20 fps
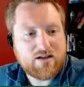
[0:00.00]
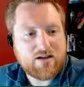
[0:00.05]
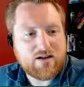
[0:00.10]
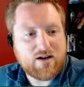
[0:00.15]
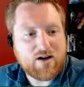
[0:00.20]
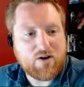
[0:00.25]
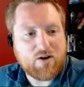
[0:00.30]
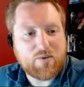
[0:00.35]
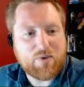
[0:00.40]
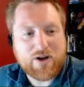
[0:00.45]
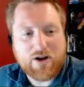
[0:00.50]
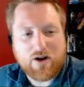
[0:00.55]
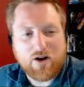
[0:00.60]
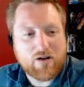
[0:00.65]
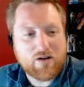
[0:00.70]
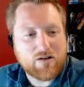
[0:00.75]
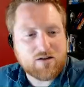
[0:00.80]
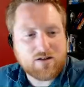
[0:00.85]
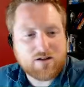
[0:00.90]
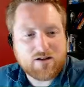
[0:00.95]
Are we
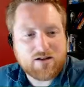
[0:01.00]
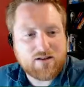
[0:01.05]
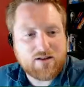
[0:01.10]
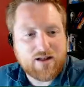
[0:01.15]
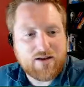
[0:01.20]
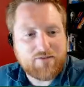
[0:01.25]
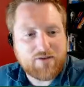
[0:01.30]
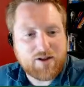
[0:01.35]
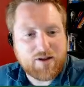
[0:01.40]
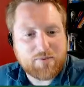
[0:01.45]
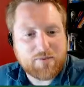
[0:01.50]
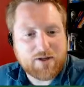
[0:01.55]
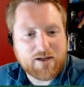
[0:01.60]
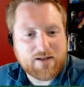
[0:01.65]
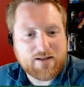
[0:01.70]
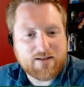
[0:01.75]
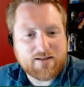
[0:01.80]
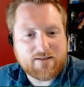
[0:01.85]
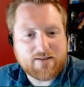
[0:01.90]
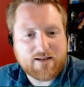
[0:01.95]
all gonna level up
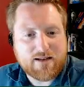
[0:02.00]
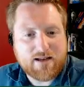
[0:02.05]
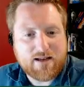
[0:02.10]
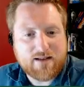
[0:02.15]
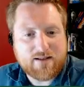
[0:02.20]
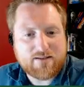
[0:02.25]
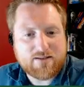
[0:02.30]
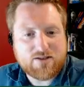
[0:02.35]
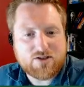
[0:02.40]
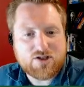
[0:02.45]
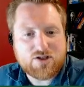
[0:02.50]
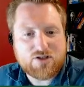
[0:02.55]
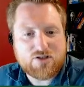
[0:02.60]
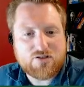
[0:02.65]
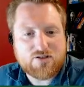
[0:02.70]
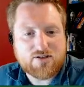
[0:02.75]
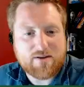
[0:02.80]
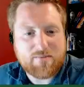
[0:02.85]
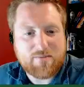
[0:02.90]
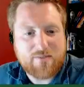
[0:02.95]
like this, I guess?
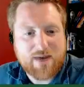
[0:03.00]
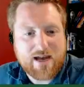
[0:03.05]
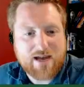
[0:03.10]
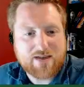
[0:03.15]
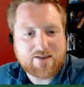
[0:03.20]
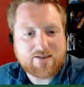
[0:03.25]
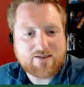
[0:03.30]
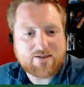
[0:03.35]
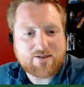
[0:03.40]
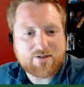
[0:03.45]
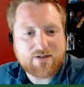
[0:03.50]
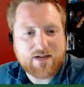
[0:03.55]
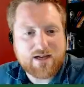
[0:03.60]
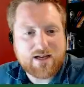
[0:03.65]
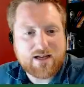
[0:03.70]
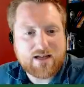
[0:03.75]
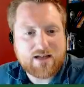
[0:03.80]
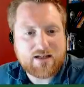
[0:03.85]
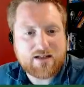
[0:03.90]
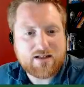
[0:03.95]
Choose a
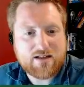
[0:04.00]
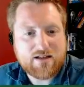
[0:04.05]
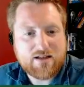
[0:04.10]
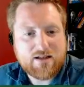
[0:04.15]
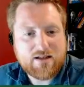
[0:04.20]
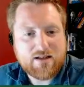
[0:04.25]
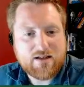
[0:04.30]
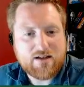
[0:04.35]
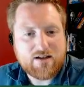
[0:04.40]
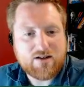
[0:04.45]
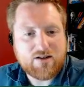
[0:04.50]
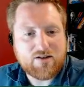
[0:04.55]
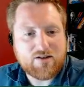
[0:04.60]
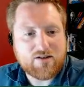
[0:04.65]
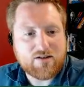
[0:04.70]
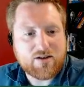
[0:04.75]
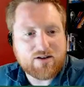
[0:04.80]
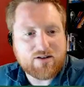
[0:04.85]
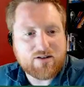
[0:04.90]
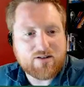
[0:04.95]
mastery. Oh,
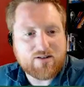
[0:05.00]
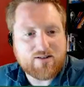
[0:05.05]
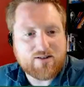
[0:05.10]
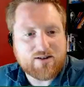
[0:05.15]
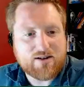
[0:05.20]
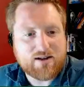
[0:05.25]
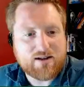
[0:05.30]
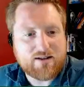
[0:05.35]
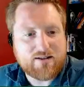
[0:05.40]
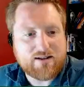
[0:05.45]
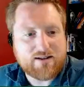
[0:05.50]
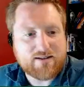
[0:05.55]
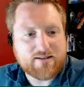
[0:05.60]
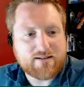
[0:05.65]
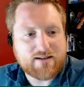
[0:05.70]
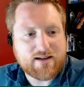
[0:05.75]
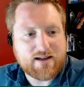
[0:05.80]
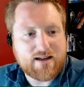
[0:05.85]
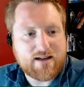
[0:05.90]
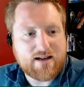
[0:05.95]
look at all this
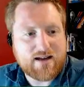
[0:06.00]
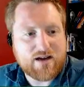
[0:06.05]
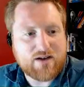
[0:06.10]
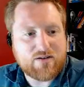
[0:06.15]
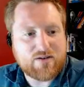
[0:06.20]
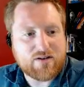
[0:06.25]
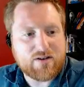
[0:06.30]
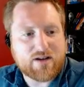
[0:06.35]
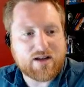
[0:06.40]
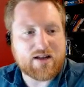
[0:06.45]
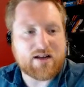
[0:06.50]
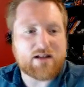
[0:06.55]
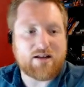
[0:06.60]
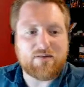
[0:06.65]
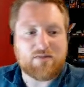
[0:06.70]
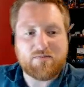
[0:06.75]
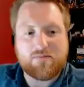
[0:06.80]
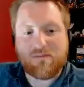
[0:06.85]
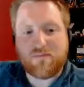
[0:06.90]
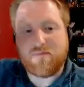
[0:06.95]
context I get now. Okay,
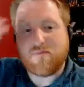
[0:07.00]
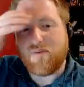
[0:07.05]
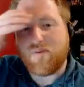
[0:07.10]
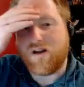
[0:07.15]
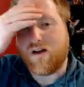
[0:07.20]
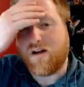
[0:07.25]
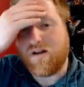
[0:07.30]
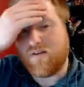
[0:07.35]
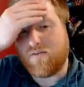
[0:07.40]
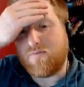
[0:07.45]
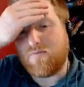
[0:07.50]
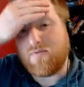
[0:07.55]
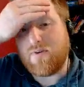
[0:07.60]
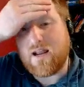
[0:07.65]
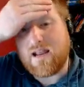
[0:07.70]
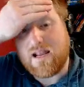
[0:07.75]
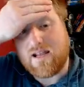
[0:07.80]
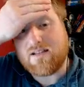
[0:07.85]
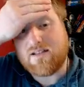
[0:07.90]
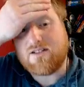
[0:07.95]
uh,
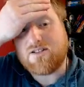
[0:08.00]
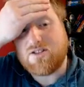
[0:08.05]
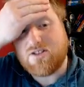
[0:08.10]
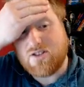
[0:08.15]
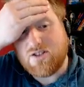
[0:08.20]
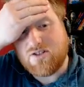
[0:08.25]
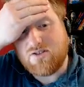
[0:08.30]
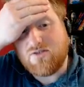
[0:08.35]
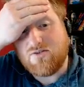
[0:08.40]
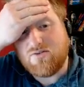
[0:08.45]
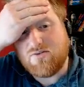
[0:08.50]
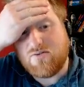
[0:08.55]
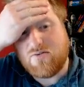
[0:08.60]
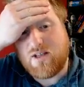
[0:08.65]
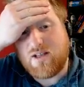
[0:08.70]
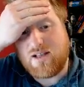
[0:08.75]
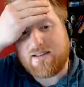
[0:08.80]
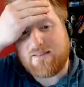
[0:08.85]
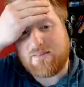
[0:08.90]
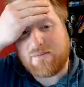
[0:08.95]
rank 2,
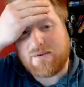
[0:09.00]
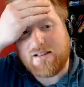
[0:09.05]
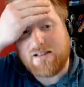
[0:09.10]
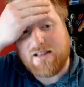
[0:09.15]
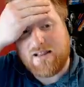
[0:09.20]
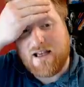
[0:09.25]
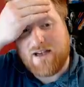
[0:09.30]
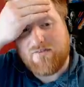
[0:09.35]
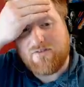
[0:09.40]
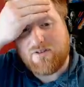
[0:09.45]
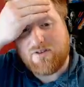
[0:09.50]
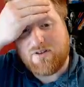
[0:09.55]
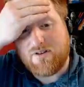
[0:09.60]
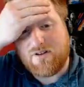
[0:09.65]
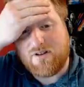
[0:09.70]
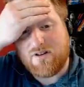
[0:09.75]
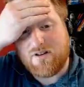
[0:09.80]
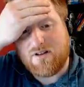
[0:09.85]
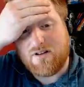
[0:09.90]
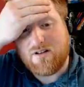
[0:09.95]
that's my
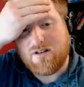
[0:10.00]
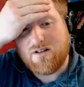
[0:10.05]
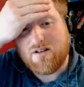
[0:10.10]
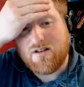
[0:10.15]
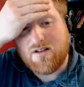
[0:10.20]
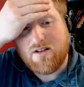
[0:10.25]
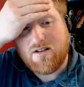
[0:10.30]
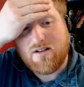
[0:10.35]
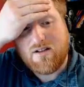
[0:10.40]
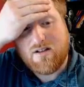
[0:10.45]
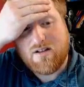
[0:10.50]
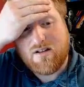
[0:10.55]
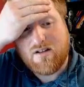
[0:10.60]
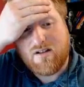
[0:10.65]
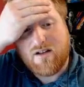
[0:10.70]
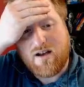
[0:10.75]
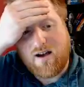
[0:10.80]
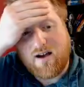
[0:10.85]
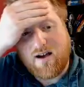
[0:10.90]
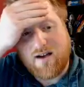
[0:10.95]
level.
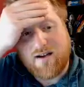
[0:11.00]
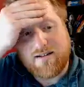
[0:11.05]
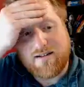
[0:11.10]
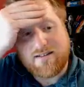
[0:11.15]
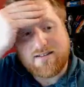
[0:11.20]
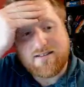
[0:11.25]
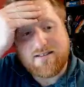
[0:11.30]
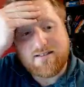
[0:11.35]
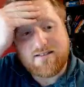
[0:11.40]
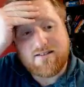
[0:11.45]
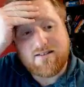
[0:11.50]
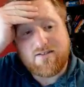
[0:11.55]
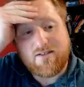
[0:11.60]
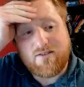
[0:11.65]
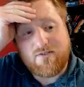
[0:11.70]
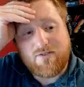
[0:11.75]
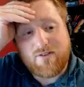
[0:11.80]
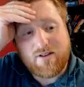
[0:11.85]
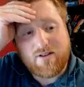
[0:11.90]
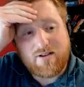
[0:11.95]
Uh, Sins of
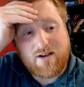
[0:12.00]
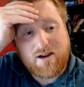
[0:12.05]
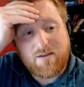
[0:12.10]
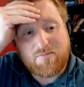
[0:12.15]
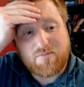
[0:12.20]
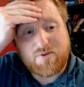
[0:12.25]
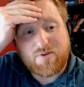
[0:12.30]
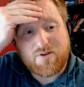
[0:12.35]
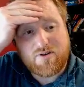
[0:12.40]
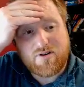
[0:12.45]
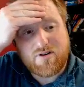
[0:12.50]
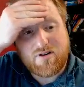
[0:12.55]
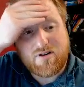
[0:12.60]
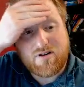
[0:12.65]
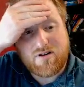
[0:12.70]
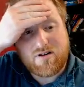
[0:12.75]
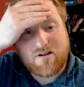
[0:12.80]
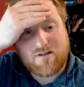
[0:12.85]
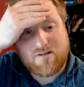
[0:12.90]
the Fallen Emperor.